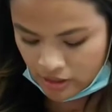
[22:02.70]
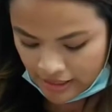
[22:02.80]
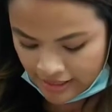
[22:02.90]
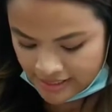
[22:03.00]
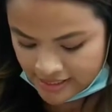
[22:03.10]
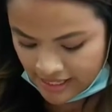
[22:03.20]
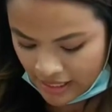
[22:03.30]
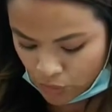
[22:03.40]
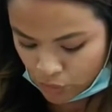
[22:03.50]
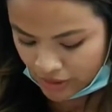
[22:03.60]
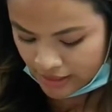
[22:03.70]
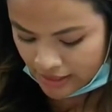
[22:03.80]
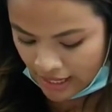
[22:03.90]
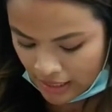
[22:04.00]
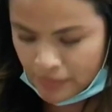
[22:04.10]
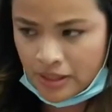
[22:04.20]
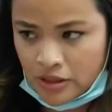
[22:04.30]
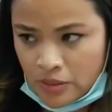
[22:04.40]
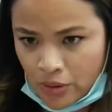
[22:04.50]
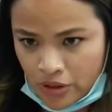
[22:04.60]
is it renaming
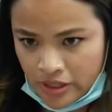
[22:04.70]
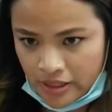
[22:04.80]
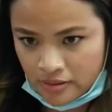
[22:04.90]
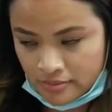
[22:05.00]
the burden?